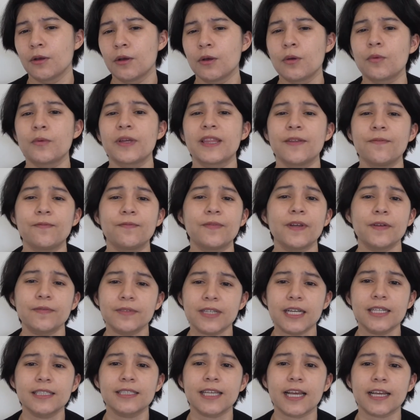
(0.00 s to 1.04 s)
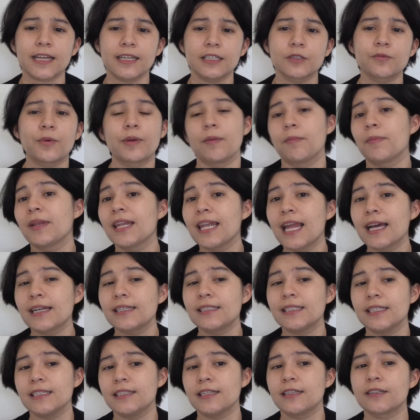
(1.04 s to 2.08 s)
Within 15 seconds, we were plugged
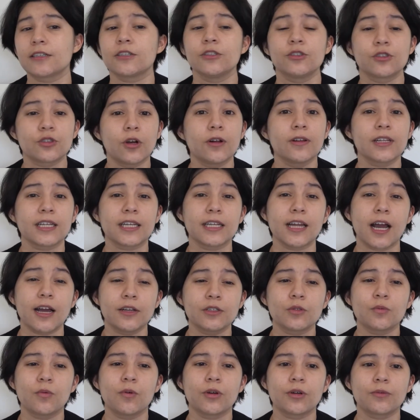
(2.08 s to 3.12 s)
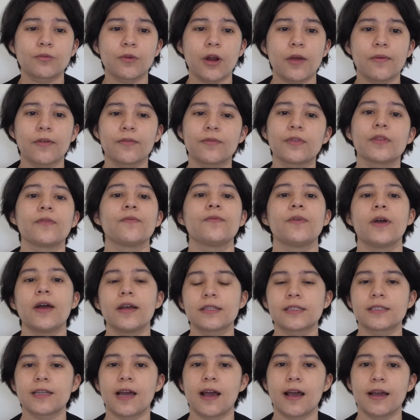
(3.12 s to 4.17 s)
in and controlling an underwater rover for the first
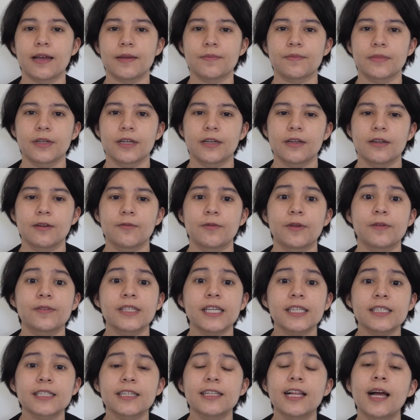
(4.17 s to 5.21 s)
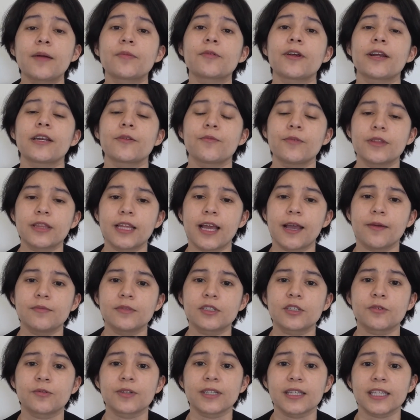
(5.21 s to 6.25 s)
time. We've since collaborated with them
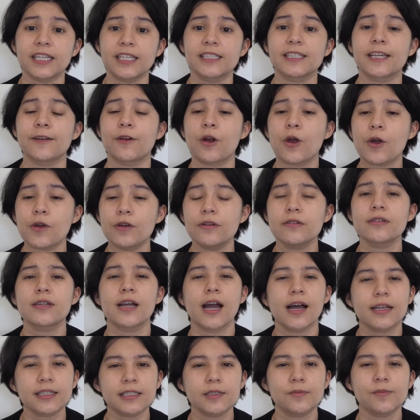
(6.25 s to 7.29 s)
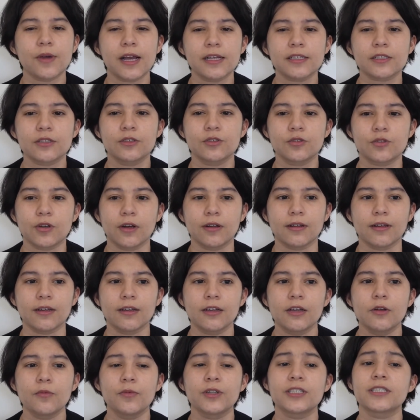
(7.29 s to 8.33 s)
to release their own customized controller,
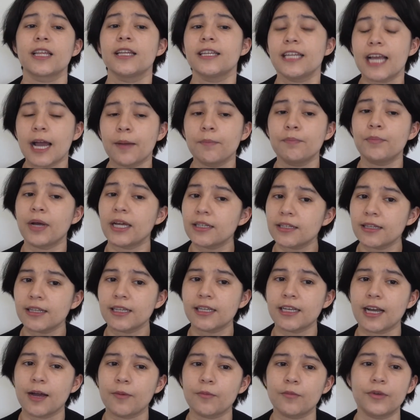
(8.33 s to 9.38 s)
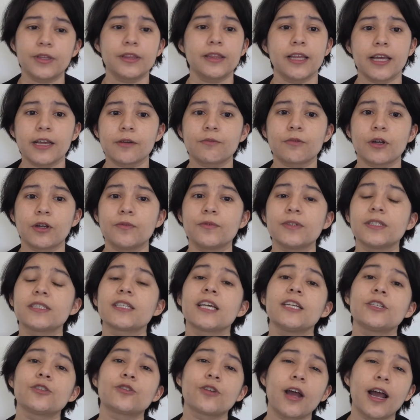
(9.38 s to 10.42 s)
which they're now bundling up with their rovers
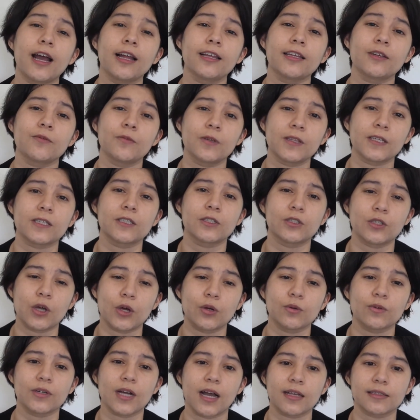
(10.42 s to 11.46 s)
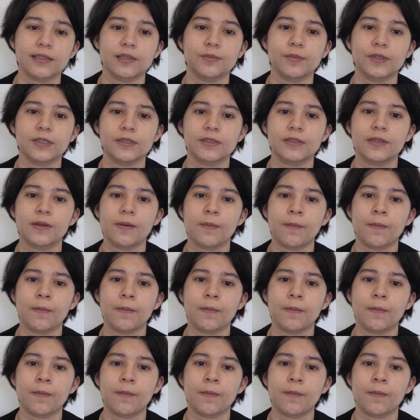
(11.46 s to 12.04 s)
and trialing with external customers.